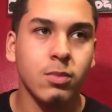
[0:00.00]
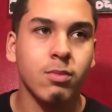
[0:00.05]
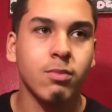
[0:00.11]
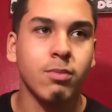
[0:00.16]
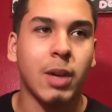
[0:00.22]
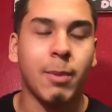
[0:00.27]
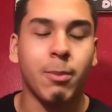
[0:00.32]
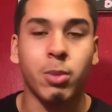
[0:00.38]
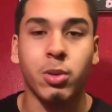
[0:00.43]

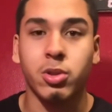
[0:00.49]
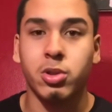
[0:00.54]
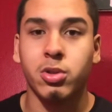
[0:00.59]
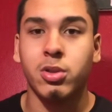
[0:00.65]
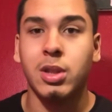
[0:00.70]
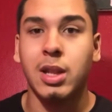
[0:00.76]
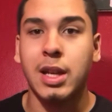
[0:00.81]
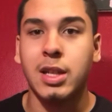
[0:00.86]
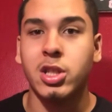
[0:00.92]
my boss
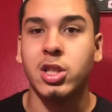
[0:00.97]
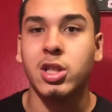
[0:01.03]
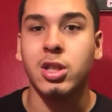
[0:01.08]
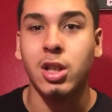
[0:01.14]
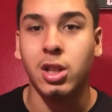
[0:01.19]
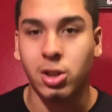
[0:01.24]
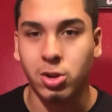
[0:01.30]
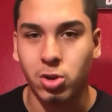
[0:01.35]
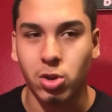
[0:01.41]
was like, she's
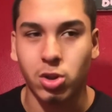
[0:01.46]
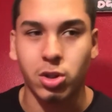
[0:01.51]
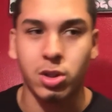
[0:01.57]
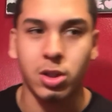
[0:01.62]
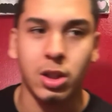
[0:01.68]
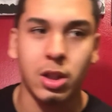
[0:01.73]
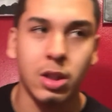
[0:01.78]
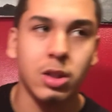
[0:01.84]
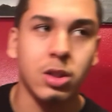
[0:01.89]
gonna talk to
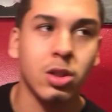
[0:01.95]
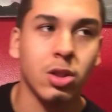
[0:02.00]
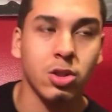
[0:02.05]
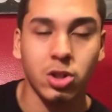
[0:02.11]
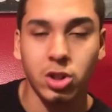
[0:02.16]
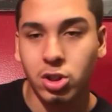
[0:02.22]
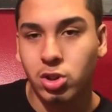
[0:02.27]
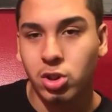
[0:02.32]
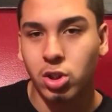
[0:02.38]
her. So
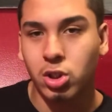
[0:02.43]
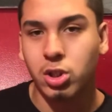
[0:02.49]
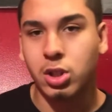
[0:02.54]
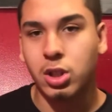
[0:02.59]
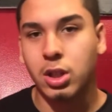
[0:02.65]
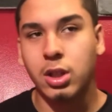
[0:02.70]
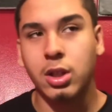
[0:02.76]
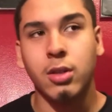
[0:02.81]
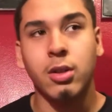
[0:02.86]
she talked
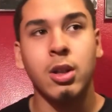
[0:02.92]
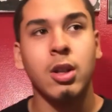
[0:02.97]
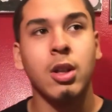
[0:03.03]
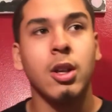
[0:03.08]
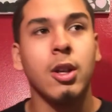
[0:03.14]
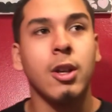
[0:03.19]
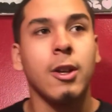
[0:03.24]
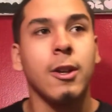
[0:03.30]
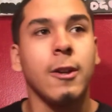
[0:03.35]
to her,
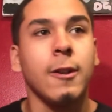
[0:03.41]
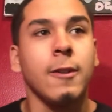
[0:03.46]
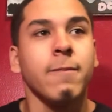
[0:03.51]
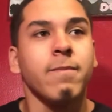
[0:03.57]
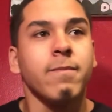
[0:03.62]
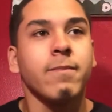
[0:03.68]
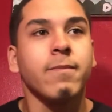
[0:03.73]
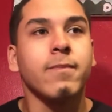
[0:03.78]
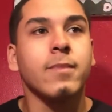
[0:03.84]

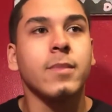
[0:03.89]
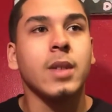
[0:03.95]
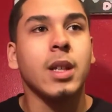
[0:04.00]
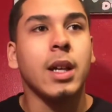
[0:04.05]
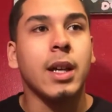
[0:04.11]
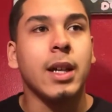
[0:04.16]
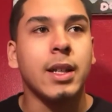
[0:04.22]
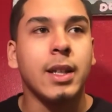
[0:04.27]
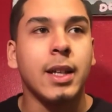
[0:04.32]

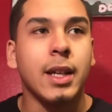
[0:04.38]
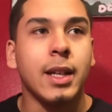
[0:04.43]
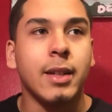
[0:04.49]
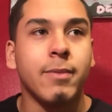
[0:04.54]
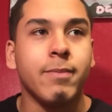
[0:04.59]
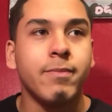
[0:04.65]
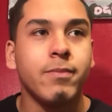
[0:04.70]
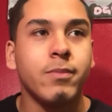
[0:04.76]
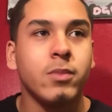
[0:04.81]
and then
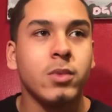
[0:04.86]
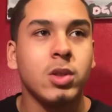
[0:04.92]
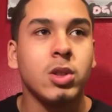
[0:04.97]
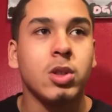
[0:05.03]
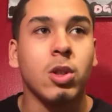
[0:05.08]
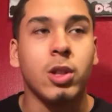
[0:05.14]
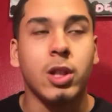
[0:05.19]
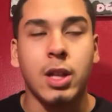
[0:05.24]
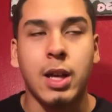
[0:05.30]

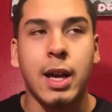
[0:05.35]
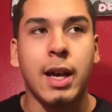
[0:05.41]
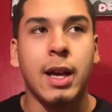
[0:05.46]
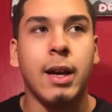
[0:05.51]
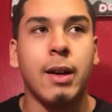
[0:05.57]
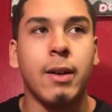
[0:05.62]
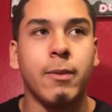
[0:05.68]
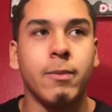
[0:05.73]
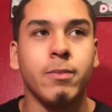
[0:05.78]
so the
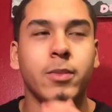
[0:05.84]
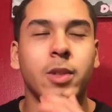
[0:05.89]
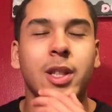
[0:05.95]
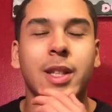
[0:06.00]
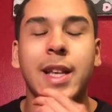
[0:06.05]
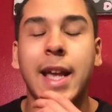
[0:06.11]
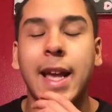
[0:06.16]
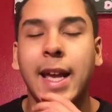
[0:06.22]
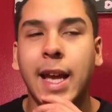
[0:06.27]

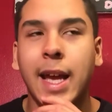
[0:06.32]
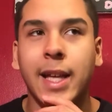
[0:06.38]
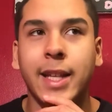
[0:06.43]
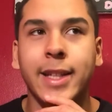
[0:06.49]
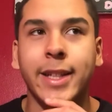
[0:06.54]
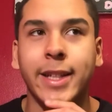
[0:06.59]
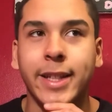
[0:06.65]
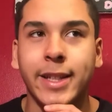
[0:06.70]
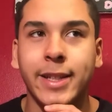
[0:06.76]
day
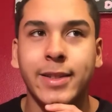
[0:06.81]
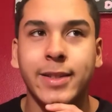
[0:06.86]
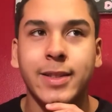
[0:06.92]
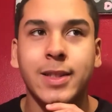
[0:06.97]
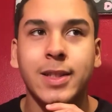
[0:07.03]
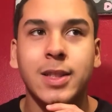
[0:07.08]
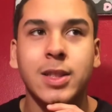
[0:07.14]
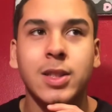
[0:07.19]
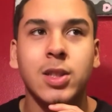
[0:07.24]
ended.
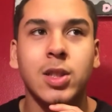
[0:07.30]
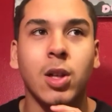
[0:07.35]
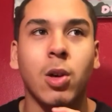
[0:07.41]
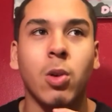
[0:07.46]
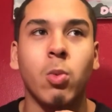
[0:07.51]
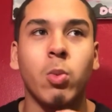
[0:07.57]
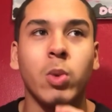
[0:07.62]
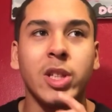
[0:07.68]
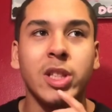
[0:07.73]

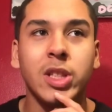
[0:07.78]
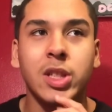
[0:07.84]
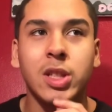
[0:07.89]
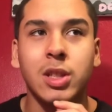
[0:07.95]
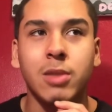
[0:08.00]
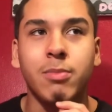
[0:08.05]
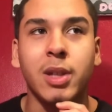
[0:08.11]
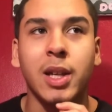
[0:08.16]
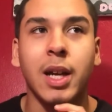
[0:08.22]
So we
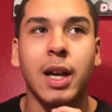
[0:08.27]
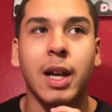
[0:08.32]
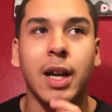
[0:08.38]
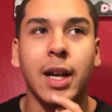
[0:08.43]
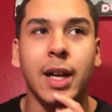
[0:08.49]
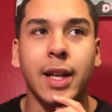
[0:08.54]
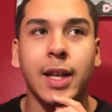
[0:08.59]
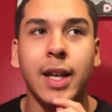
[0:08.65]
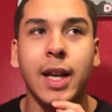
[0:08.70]
stood
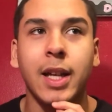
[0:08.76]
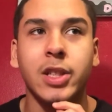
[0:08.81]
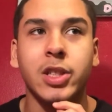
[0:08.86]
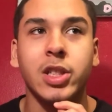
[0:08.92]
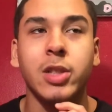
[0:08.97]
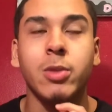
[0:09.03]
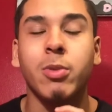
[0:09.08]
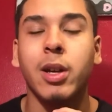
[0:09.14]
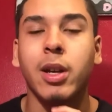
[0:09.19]
behind, and
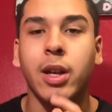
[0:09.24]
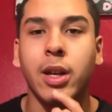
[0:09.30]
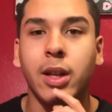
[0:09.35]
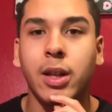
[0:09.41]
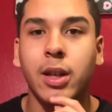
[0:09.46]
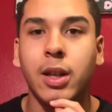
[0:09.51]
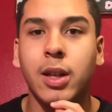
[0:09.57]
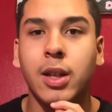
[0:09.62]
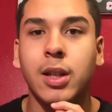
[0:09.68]
she went,
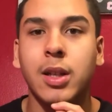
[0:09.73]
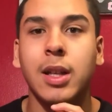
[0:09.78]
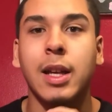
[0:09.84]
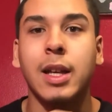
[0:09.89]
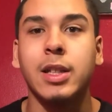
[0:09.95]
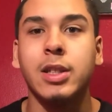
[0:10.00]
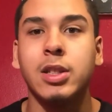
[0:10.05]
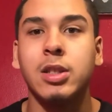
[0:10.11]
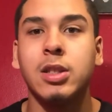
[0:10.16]

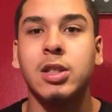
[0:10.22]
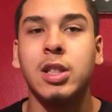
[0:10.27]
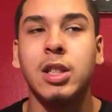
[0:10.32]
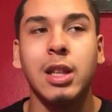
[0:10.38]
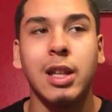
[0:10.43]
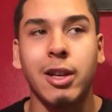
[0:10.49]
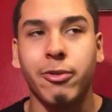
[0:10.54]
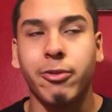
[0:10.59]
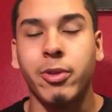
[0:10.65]
like she
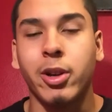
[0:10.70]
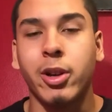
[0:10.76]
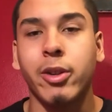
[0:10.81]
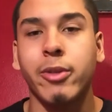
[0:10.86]
left with her